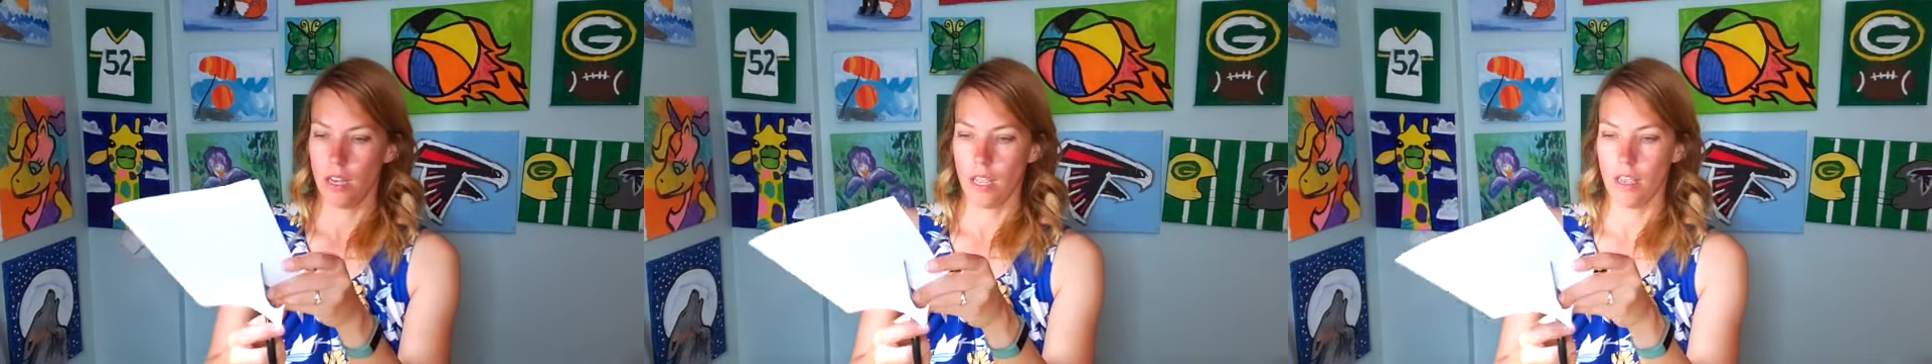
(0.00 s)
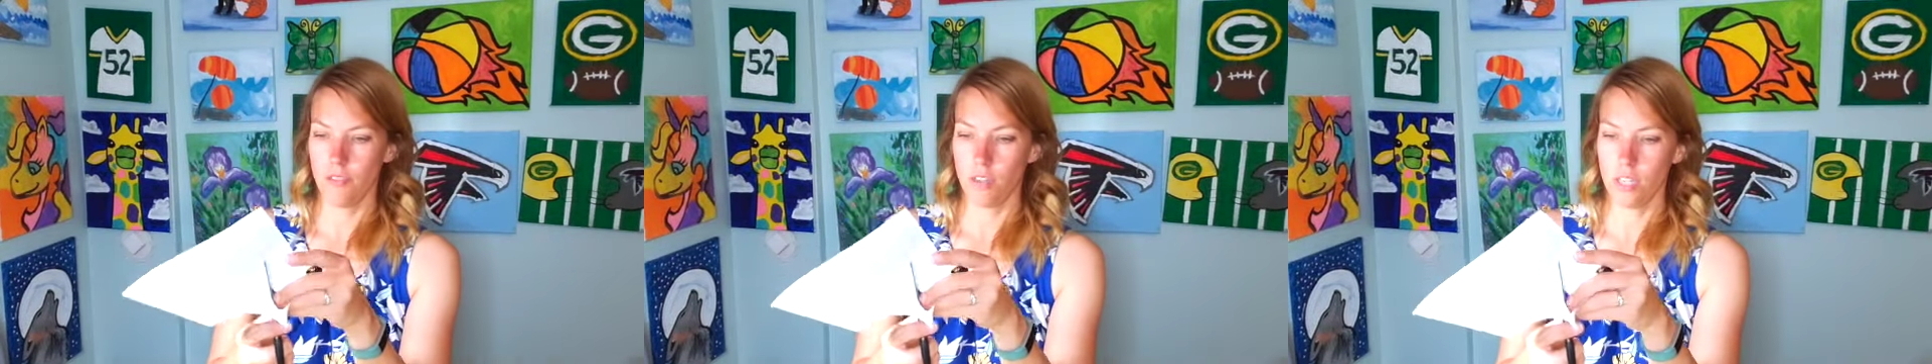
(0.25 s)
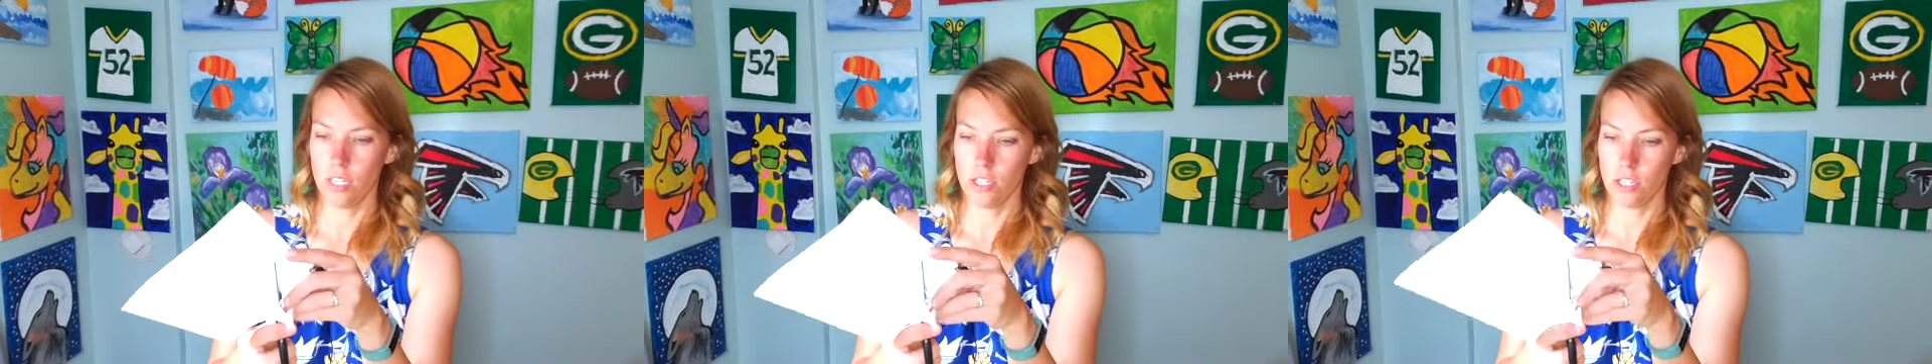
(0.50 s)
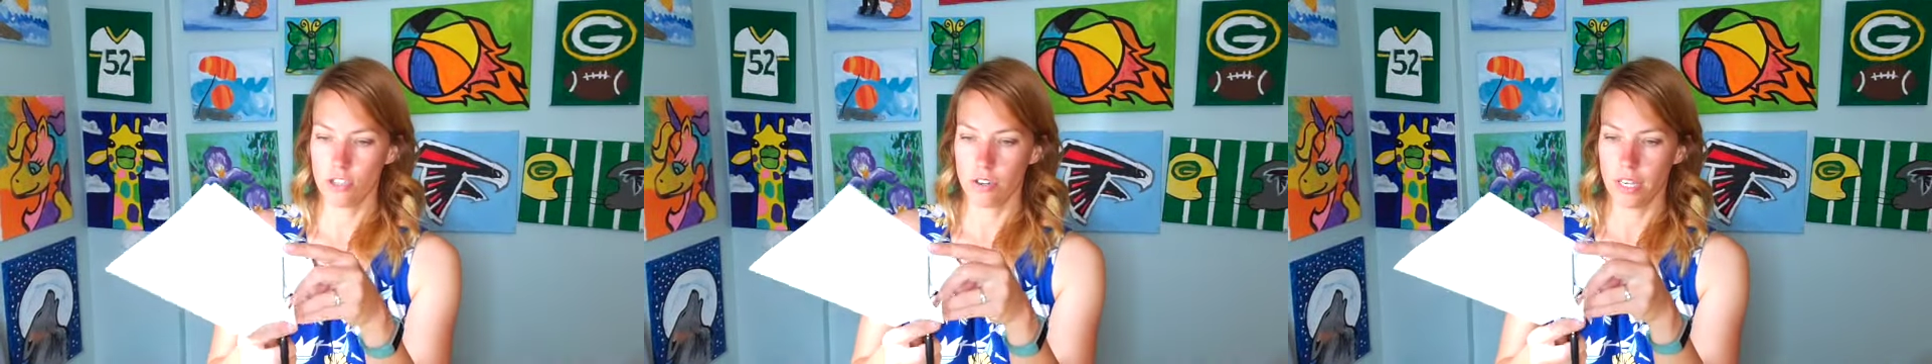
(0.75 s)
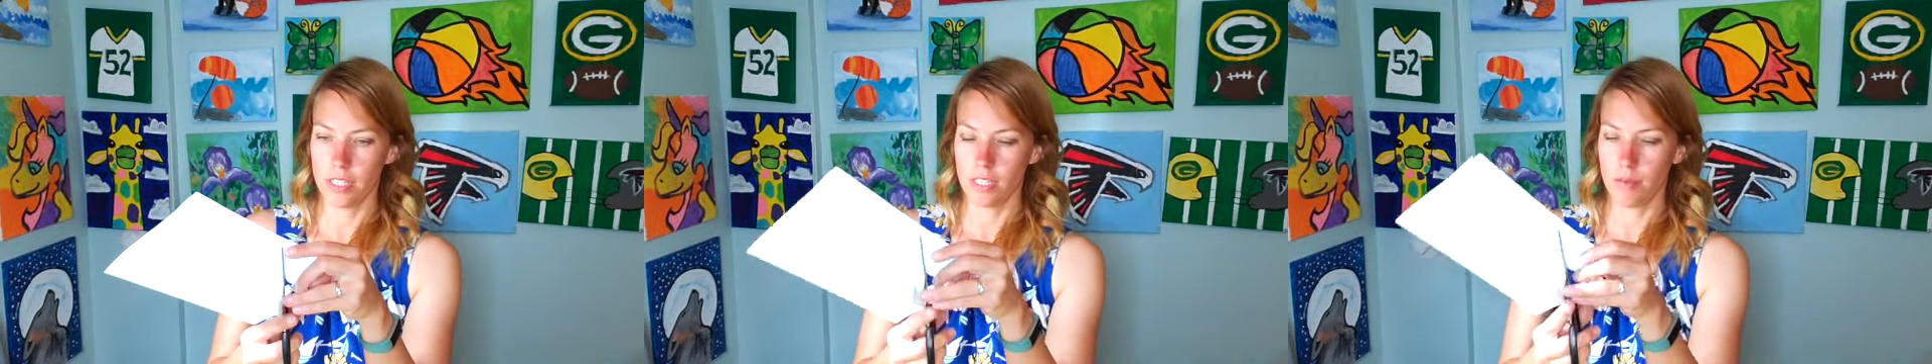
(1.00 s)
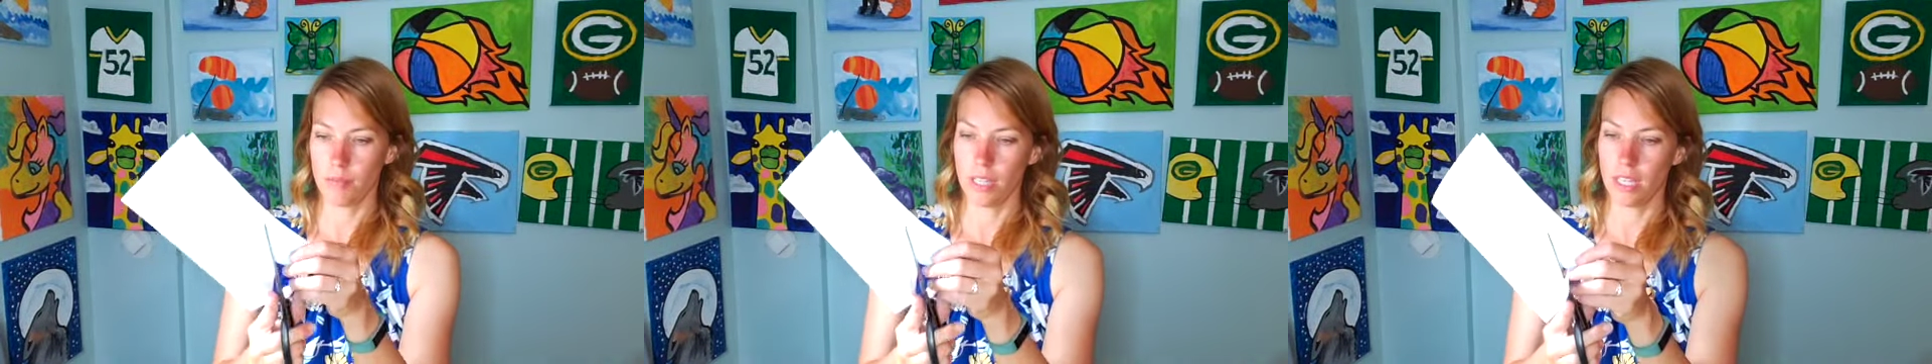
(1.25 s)
If you need to trace
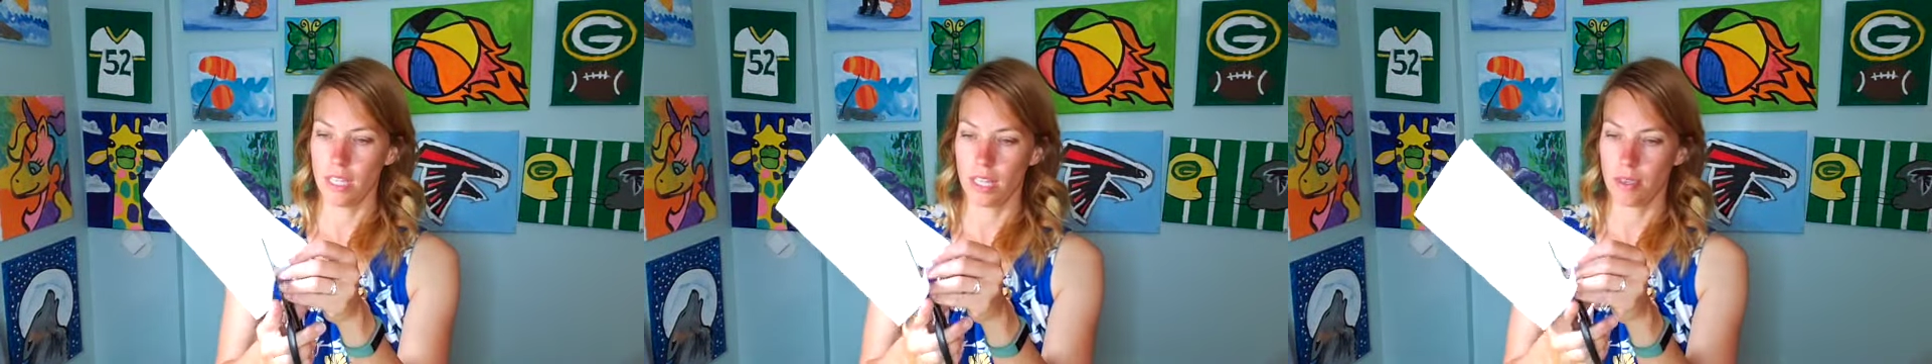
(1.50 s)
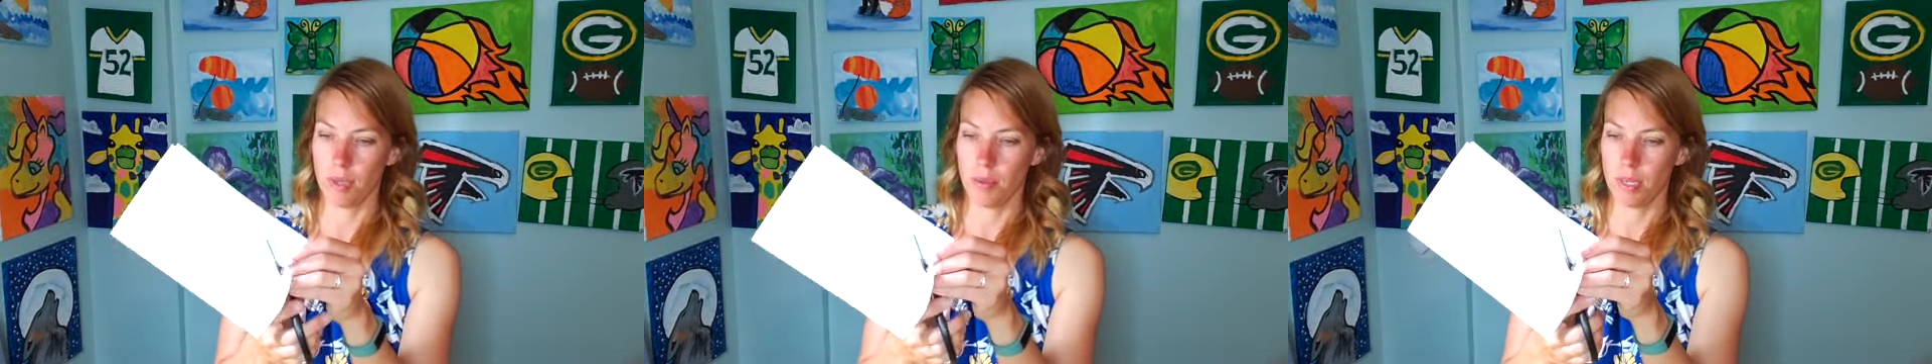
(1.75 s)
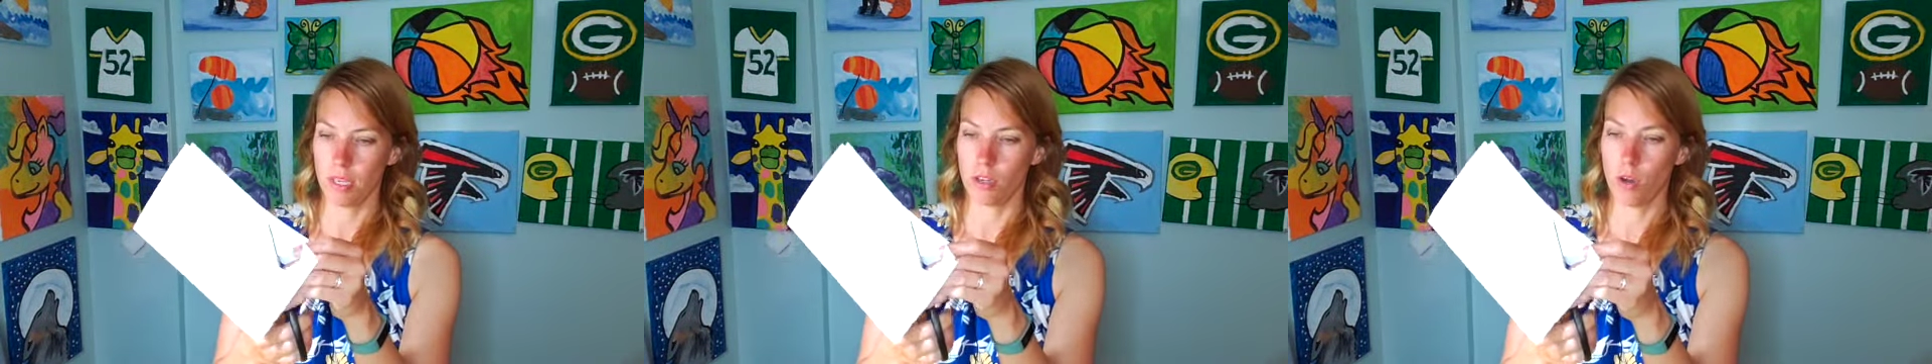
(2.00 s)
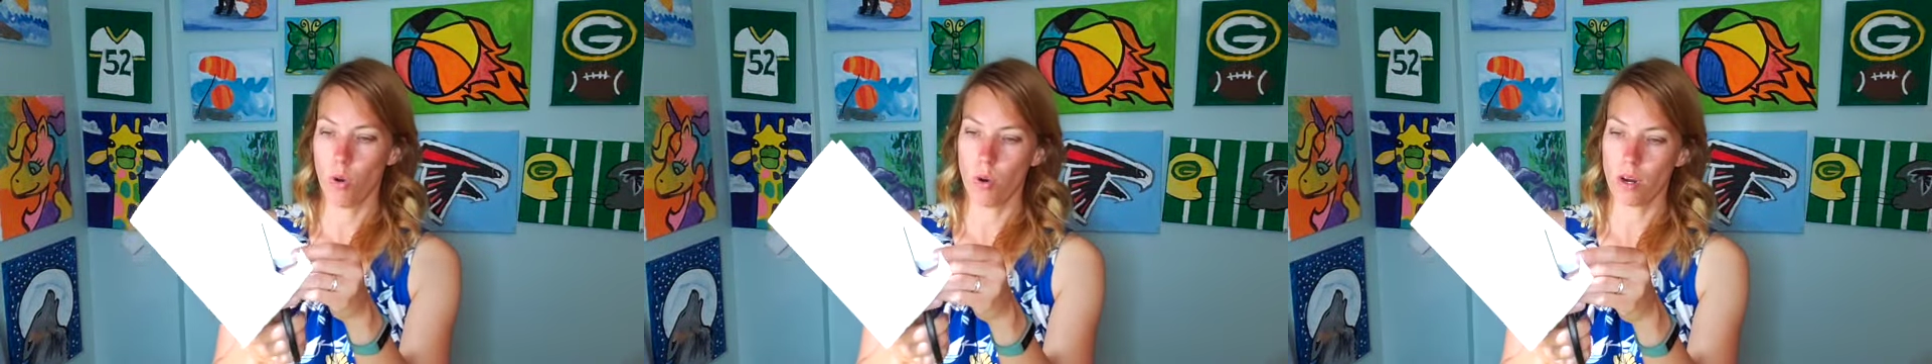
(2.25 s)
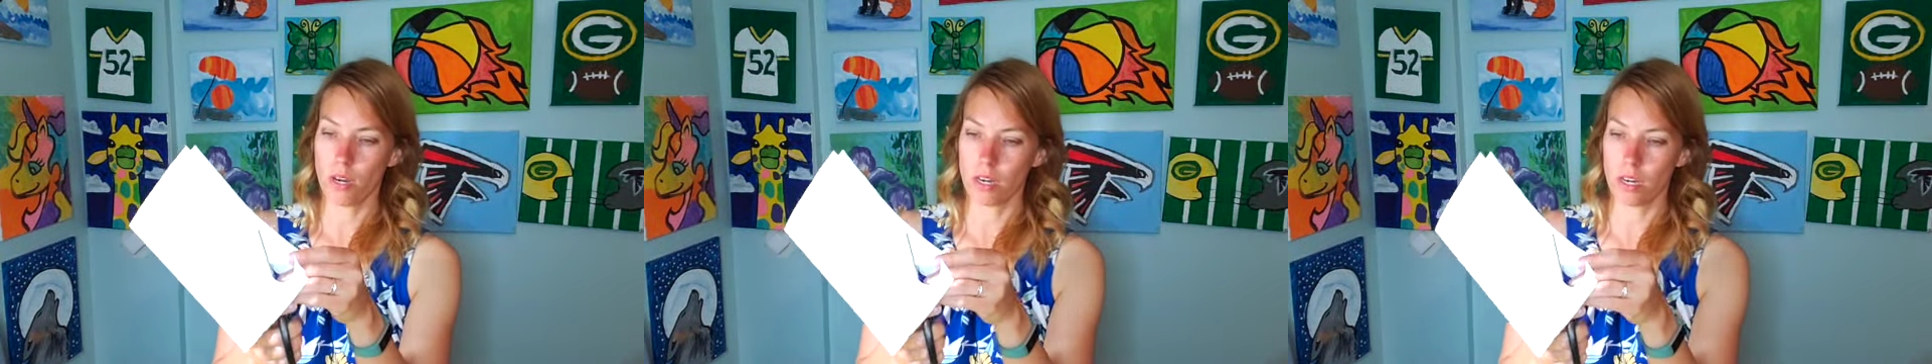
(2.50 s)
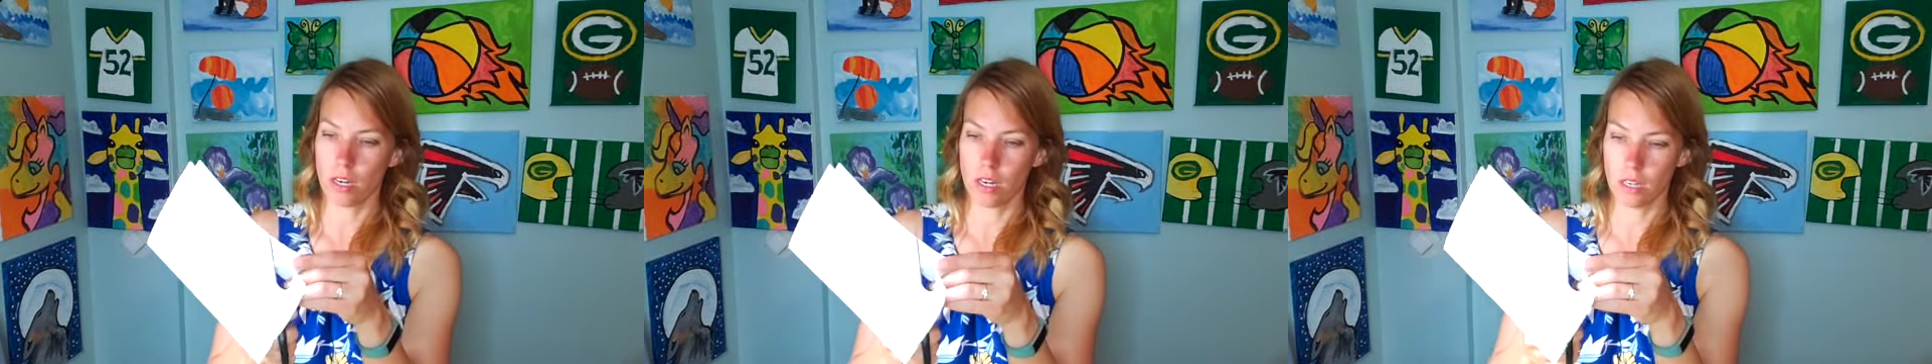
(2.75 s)
something like maybe a
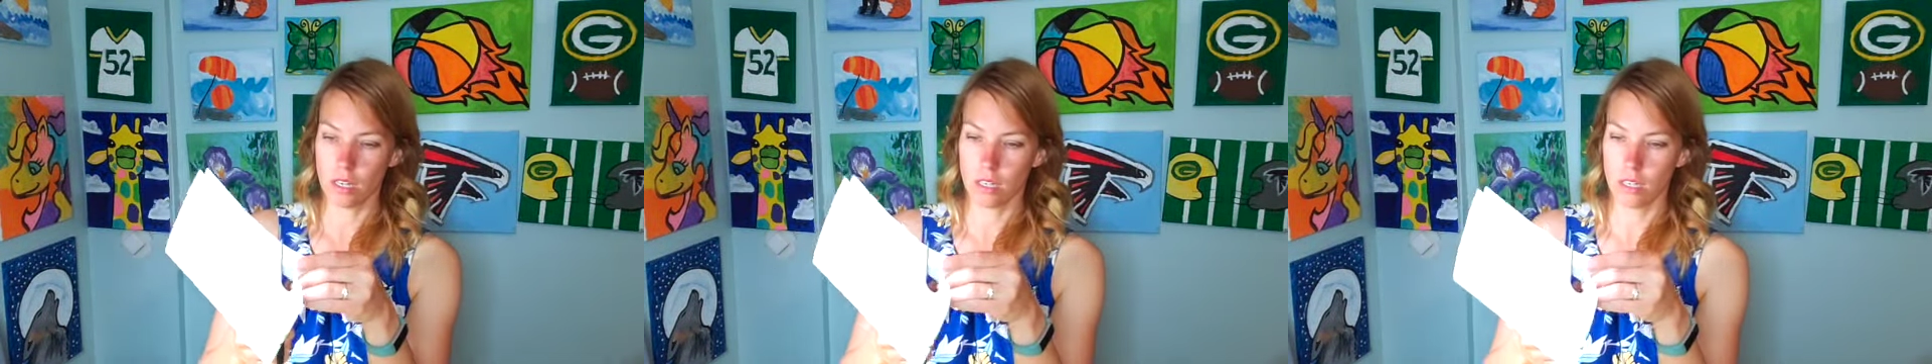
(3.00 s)
quarter